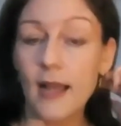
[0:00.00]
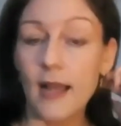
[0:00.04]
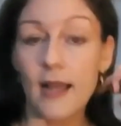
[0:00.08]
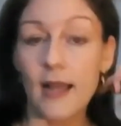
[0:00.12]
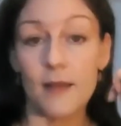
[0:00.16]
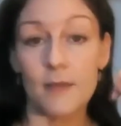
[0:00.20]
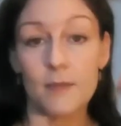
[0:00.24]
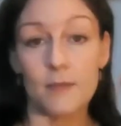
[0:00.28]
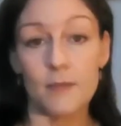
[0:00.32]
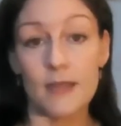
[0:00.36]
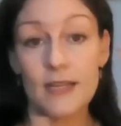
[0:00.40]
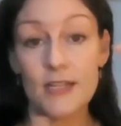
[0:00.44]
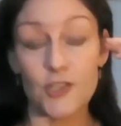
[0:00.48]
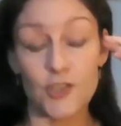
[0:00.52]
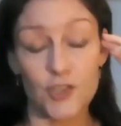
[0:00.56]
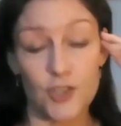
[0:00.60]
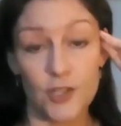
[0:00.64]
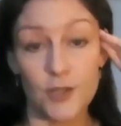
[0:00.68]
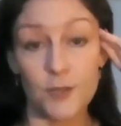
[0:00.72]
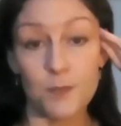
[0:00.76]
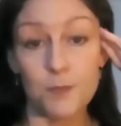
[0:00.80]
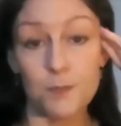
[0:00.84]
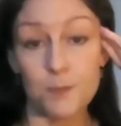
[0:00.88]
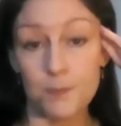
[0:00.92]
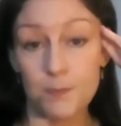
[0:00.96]
it
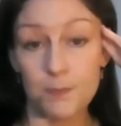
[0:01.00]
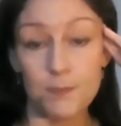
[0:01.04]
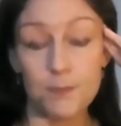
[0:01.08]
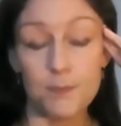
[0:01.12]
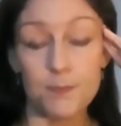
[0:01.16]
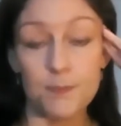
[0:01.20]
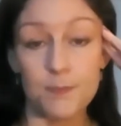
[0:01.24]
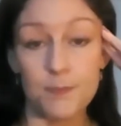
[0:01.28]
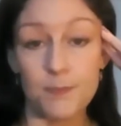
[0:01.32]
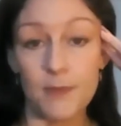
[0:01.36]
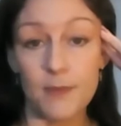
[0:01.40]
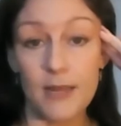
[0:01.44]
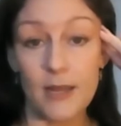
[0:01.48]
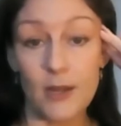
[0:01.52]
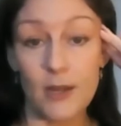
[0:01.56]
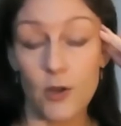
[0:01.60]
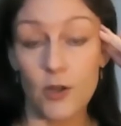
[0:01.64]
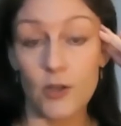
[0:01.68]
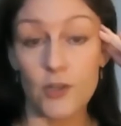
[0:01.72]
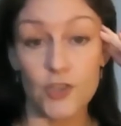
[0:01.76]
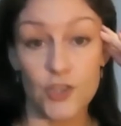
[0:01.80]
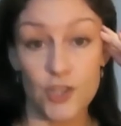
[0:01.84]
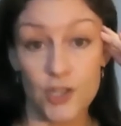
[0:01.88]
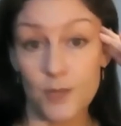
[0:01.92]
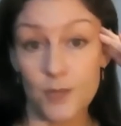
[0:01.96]

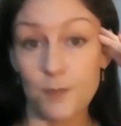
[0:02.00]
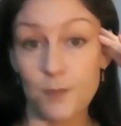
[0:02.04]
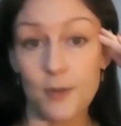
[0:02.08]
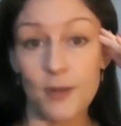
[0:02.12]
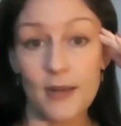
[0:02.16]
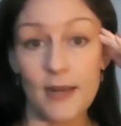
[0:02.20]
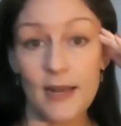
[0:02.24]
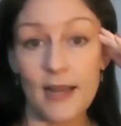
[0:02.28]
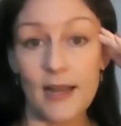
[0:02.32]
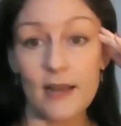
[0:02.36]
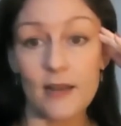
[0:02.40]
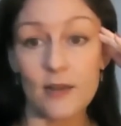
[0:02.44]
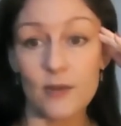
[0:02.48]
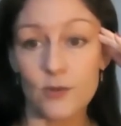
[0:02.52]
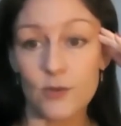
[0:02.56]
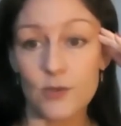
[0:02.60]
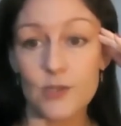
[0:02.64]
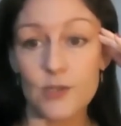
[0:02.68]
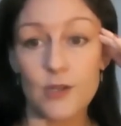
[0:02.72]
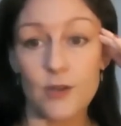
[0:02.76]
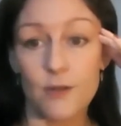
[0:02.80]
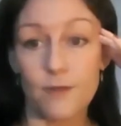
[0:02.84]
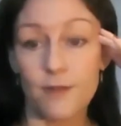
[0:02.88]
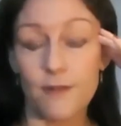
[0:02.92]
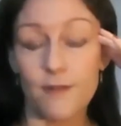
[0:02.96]
should put
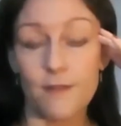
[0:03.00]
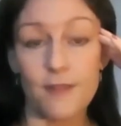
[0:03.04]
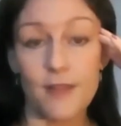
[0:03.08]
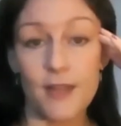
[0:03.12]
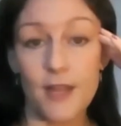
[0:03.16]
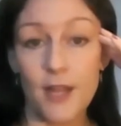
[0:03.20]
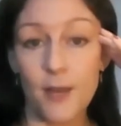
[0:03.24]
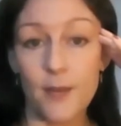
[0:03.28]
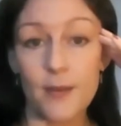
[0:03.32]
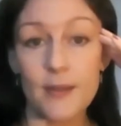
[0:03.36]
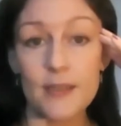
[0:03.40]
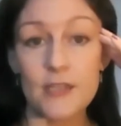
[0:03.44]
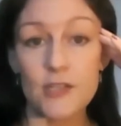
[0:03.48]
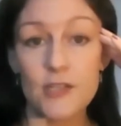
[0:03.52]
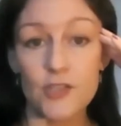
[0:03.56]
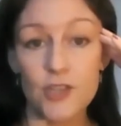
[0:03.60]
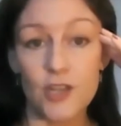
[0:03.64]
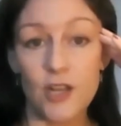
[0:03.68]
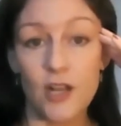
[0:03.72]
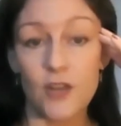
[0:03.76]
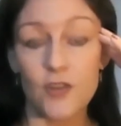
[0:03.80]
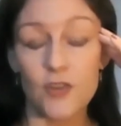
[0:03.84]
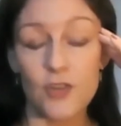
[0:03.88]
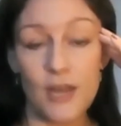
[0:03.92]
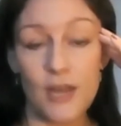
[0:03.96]
landlords off if they're going to
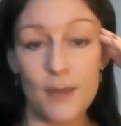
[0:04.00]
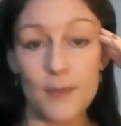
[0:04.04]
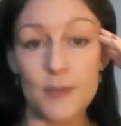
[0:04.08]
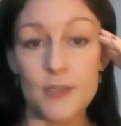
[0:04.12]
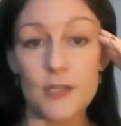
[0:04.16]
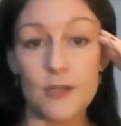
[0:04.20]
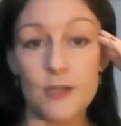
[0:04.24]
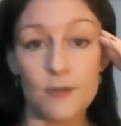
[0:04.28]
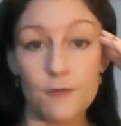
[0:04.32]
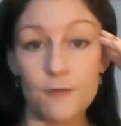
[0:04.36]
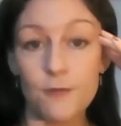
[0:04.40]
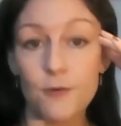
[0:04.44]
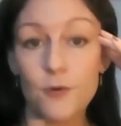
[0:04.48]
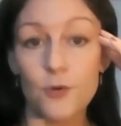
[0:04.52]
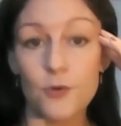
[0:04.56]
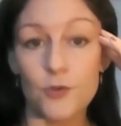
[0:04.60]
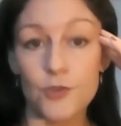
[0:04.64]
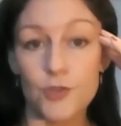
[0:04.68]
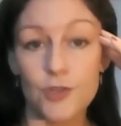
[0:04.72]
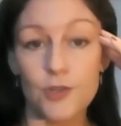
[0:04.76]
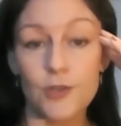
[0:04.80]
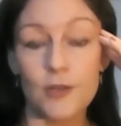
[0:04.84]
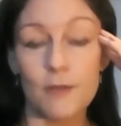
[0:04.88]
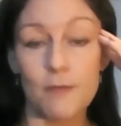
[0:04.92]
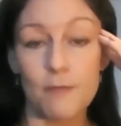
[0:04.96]
charge an absolute
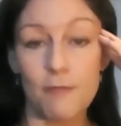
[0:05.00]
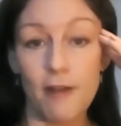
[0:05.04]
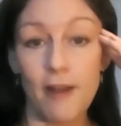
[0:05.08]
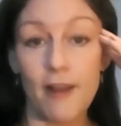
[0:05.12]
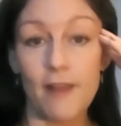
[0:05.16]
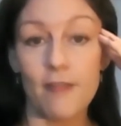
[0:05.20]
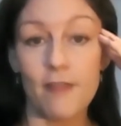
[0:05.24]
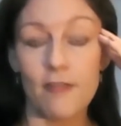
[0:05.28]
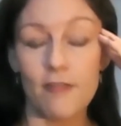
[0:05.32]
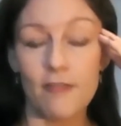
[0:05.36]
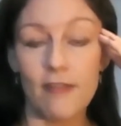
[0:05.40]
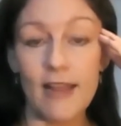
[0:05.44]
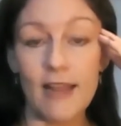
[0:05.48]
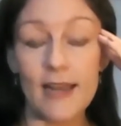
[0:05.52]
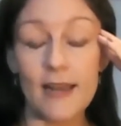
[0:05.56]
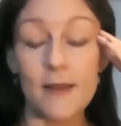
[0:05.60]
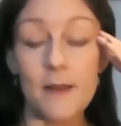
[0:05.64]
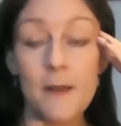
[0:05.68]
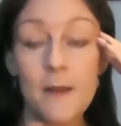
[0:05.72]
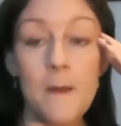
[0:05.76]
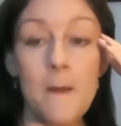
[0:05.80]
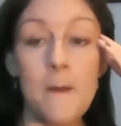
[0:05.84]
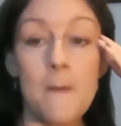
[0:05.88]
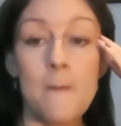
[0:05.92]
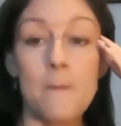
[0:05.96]
fortune in private rent.
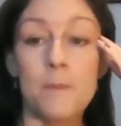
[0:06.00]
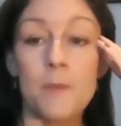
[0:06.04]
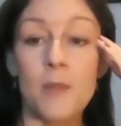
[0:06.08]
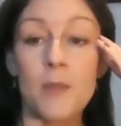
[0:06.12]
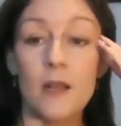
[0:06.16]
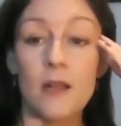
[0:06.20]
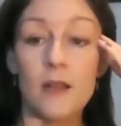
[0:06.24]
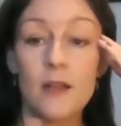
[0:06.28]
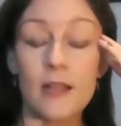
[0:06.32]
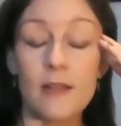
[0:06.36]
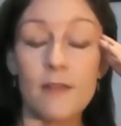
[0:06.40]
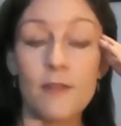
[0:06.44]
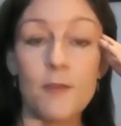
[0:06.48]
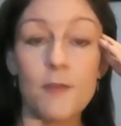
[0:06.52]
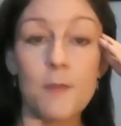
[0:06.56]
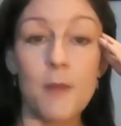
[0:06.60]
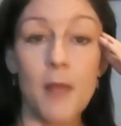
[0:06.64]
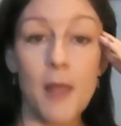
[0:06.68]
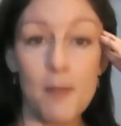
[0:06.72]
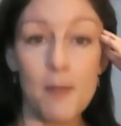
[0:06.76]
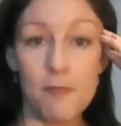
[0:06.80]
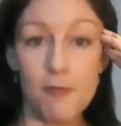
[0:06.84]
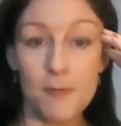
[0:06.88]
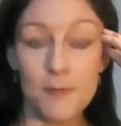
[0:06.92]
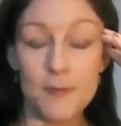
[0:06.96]
Look, if you
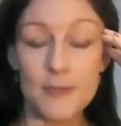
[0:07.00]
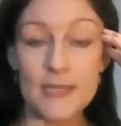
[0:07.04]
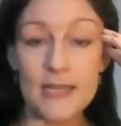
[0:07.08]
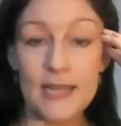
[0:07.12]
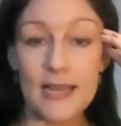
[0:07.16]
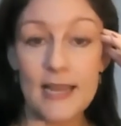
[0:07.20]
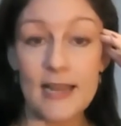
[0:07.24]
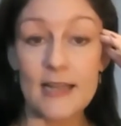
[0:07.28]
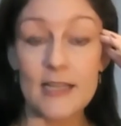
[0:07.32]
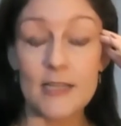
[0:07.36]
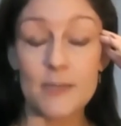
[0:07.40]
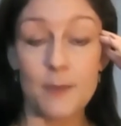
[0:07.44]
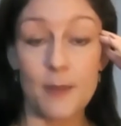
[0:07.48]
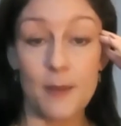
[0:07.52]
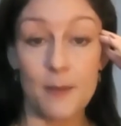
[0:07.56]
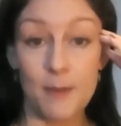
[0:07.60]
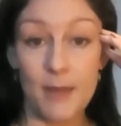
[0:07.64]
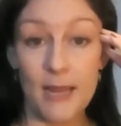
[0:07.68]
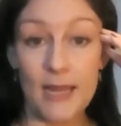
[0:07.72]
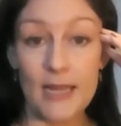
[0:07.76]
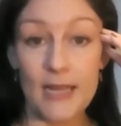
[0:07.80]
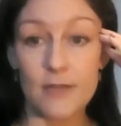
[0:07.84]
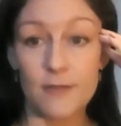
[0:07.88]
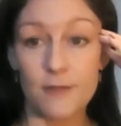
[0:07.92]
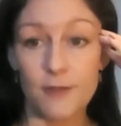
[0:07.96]
buy a property and it's being
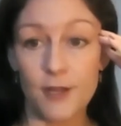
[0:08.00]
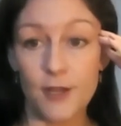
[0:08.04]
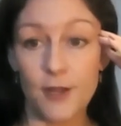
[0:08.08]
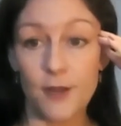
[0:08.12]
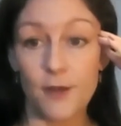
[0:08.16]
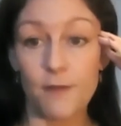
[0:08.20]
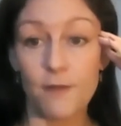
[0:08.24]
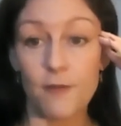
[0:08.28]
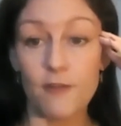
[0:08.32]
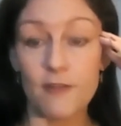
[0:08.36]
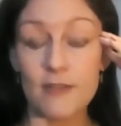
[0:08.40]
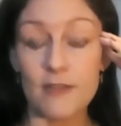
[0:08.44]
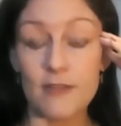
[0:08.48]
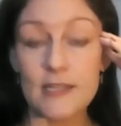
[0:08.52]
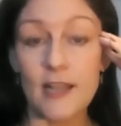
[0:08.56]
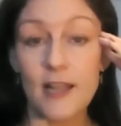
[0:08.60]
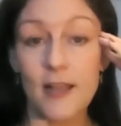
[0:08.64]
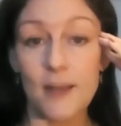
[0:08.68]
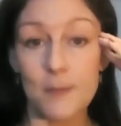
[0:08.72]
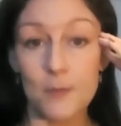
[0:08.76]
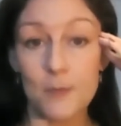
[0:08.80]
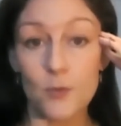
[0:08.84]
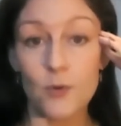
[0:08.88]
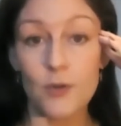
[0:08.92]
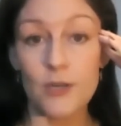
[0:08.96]
paid for you, if your
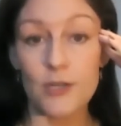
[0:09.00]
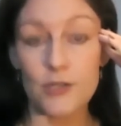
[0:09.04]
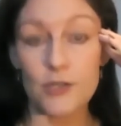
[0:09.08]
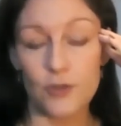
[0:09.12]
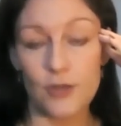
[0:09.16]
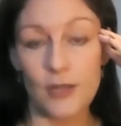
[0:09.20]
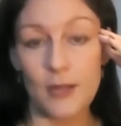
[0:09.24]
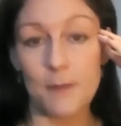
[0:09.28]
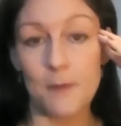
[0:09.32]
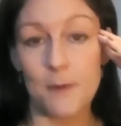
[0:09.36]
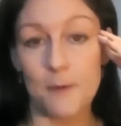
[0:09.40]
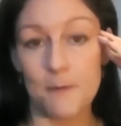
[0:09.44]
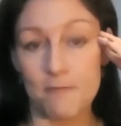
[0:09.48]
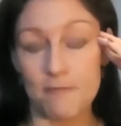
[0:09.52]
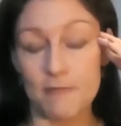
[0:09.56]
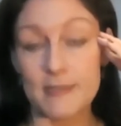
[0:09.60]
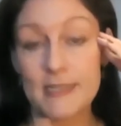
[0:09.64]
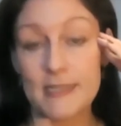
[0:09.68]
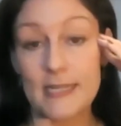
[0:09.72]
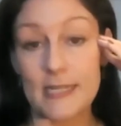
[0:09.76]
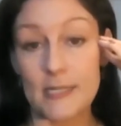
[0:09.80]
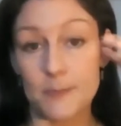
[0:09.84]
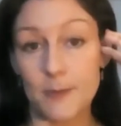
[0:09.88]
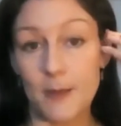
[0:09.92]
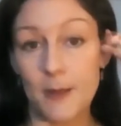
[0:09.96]
entire mortgage on that
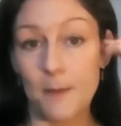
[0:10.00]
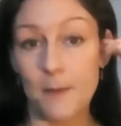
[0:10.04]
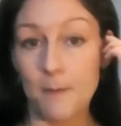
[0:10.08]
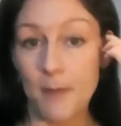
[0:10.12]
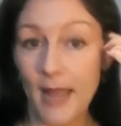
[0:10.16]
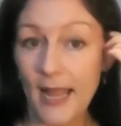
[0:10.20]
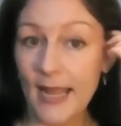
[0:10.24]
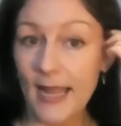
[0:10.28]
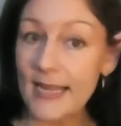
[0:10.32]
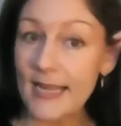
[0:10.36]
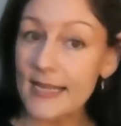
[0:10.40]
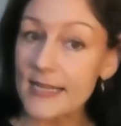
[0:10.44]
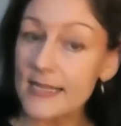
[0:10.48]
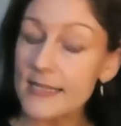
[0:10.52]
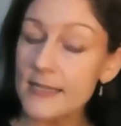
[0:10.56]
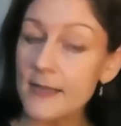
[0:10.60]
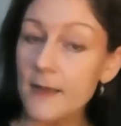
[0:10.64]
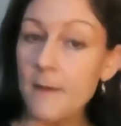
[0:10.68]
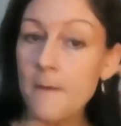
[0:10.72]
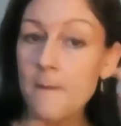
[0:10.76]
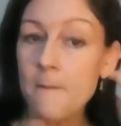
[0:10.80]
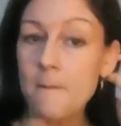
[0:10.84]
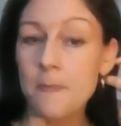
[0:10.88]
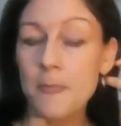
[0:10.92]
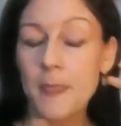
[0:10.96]
property is being paid,
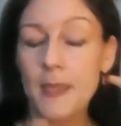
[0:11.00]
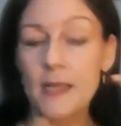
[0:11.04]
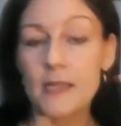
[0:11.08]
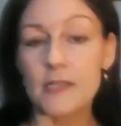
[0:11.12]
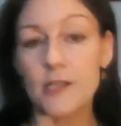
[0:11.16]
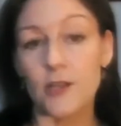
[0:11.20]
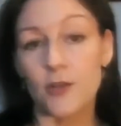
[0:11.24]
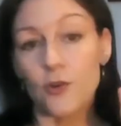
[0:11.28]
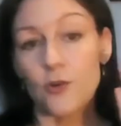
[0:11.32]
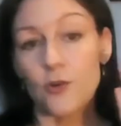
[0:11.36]
so